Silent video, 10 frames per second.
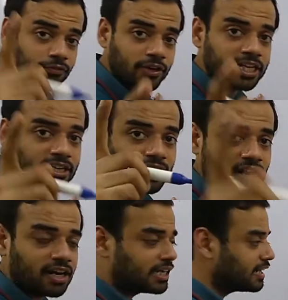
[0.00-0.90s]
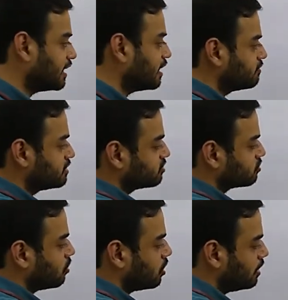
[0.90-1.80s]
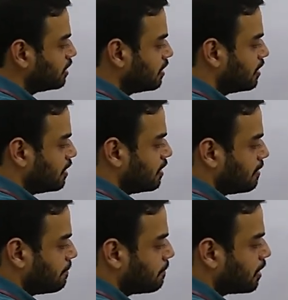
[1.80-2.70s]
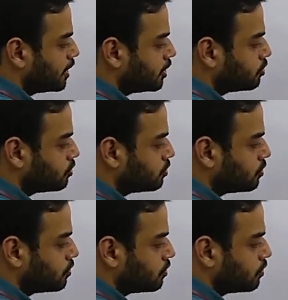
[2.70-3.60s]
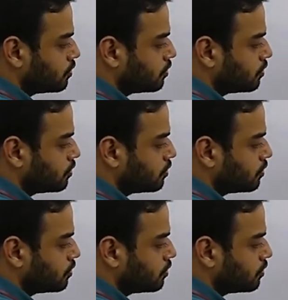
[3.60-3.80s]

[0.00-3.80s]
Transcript: Fatal heart attack, which is called myocardial